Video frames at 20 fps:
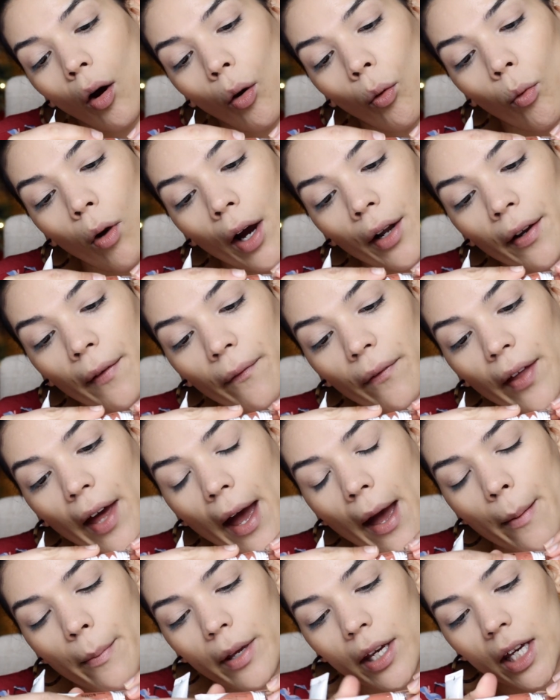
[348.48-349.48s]
One of
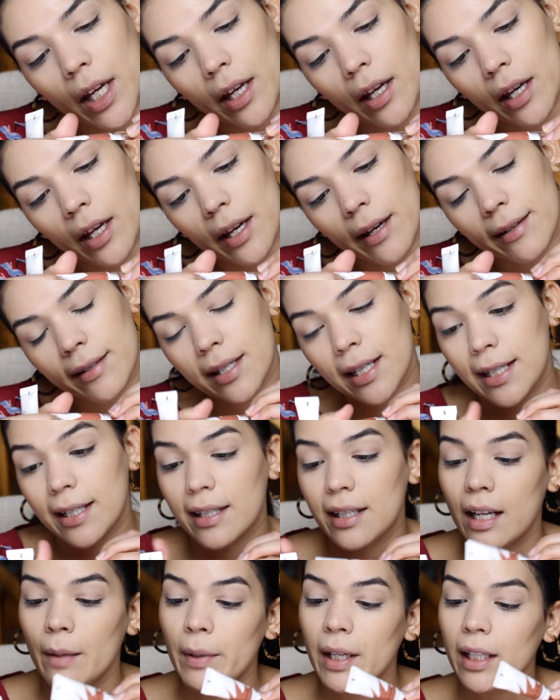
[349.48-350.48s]
them is
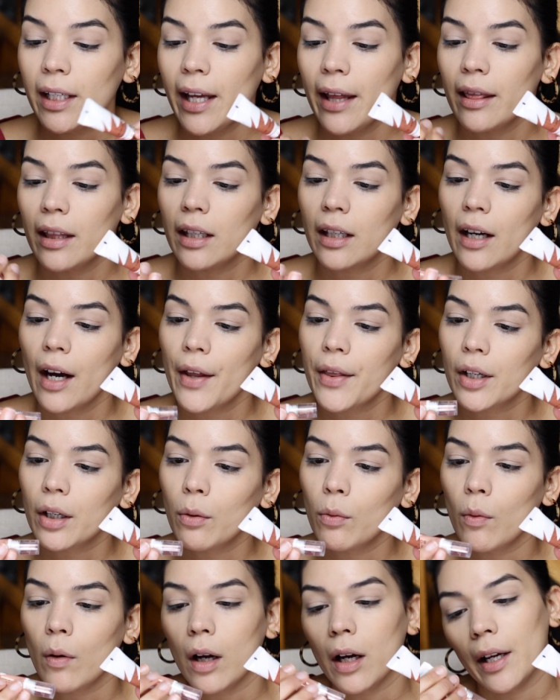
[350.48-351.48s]
cinnamon and the
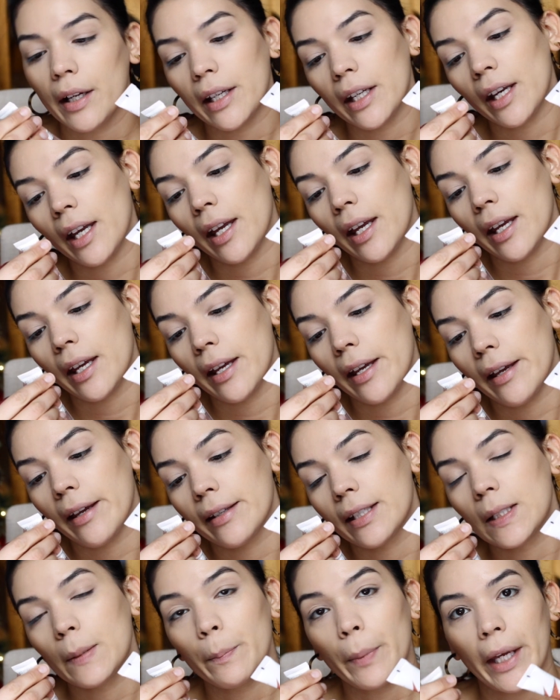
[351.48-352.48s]
other one
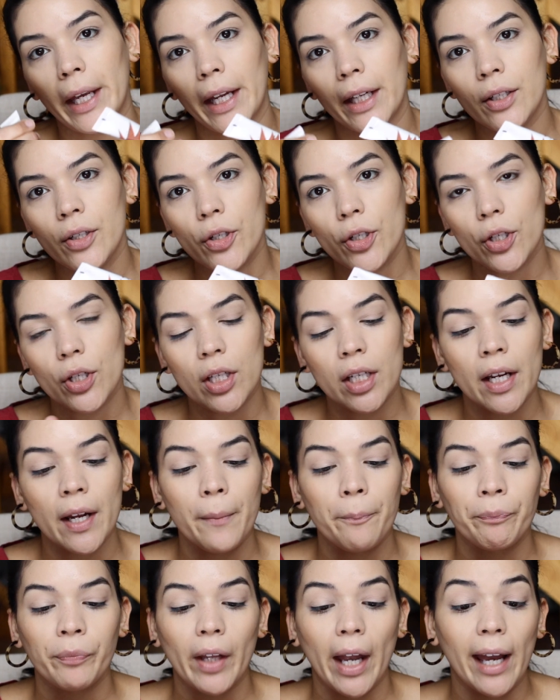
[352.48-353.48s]
is pinched.
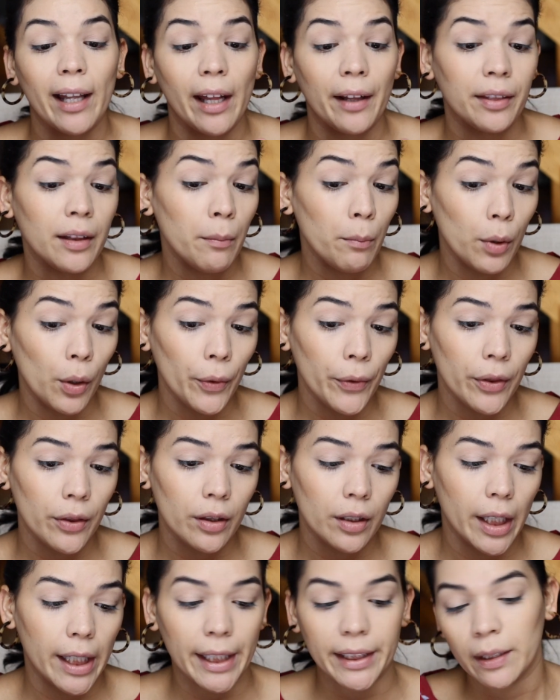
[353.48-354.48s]
I like them
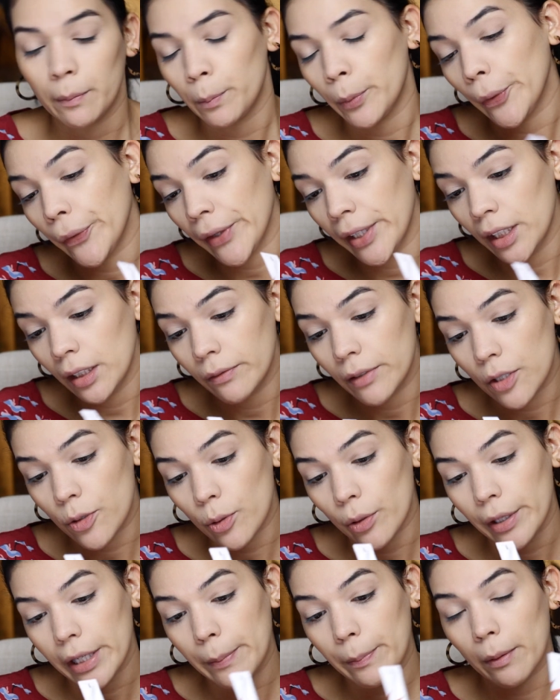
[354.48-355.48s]
both. I like them both
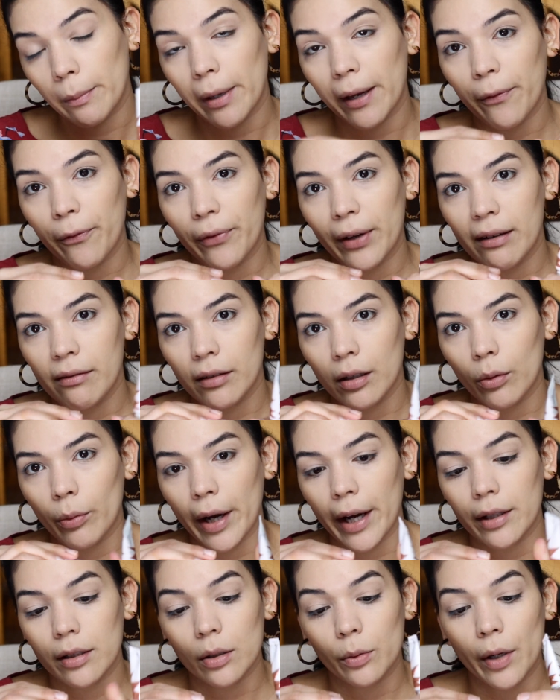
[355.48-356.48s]
individually, but my favorite
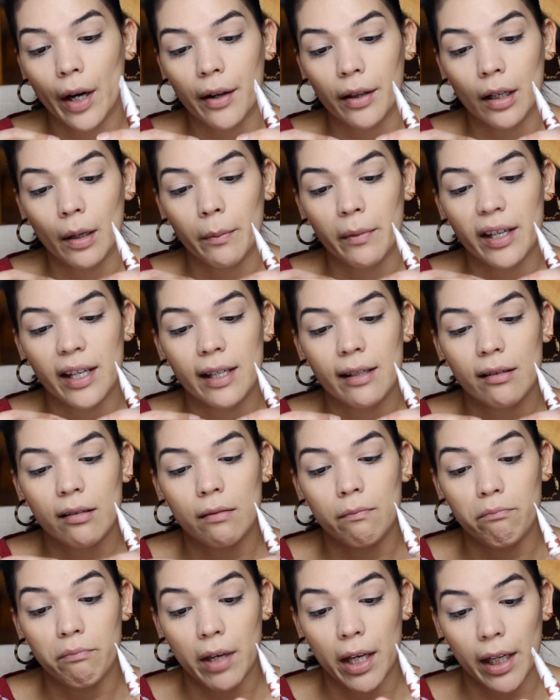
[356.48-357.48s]
way to wear them
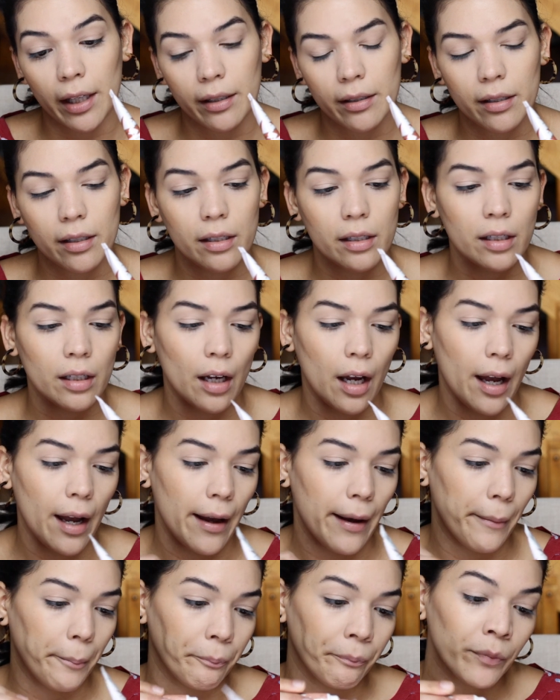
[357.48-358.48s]
is mixed.
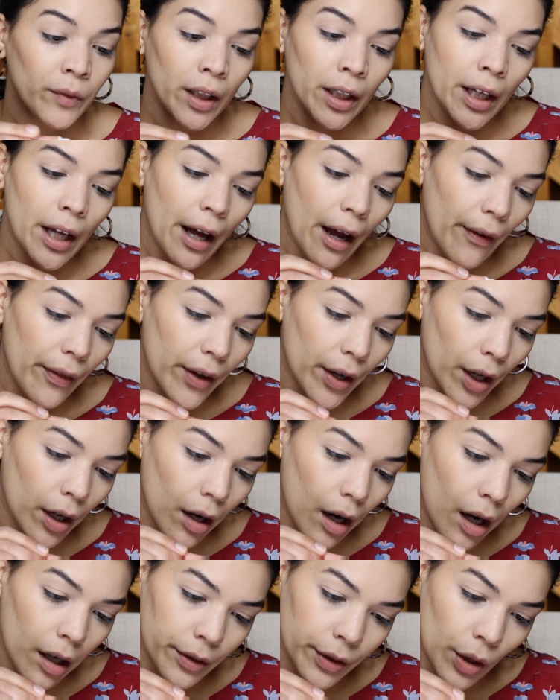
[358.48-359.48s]

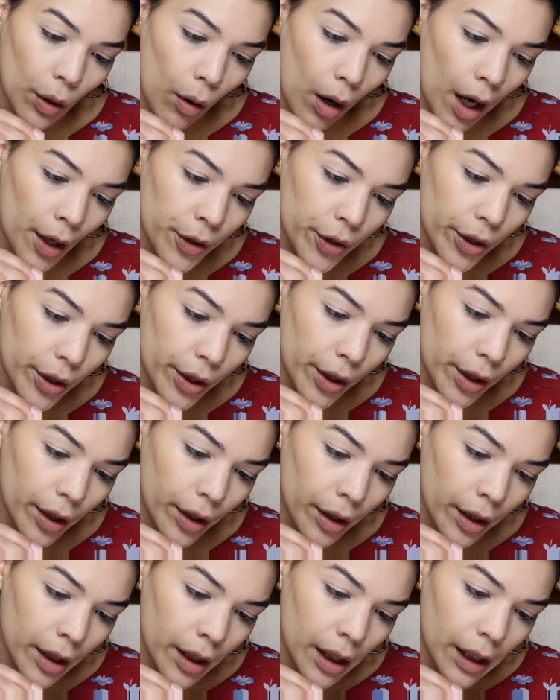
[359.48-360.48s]
They're, you know, I
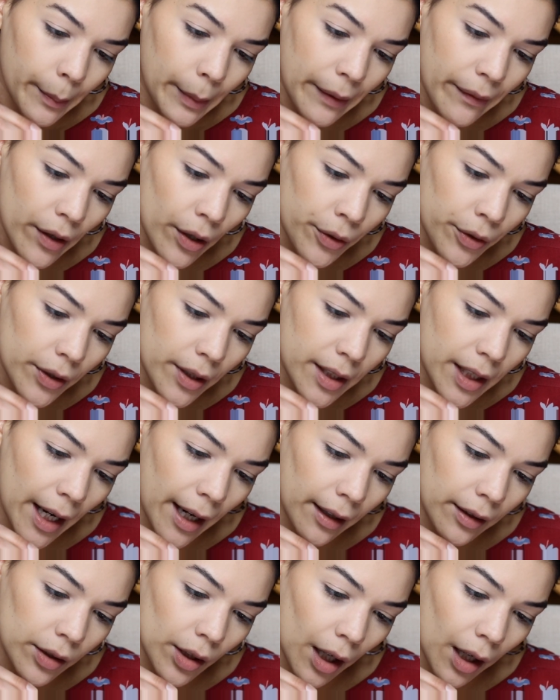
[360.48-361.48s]
believe they're under
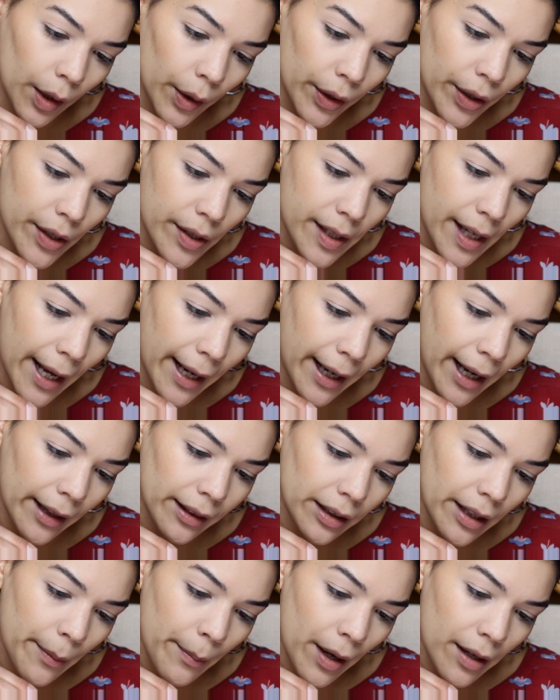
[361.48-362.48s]
$10. I
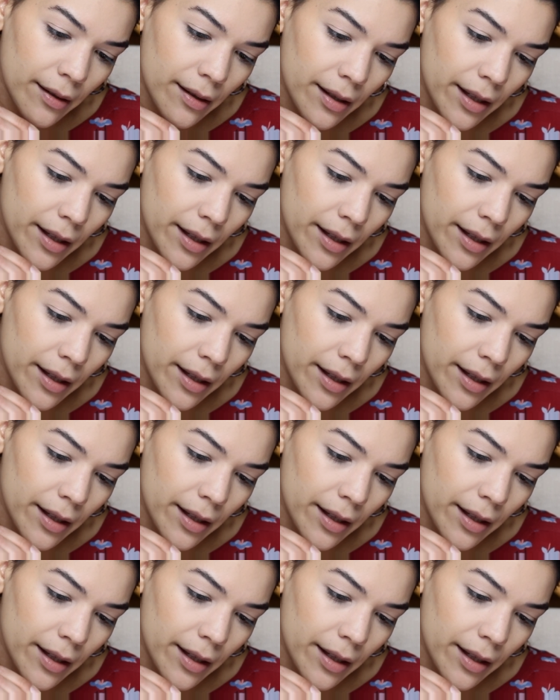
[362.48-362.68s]
got them on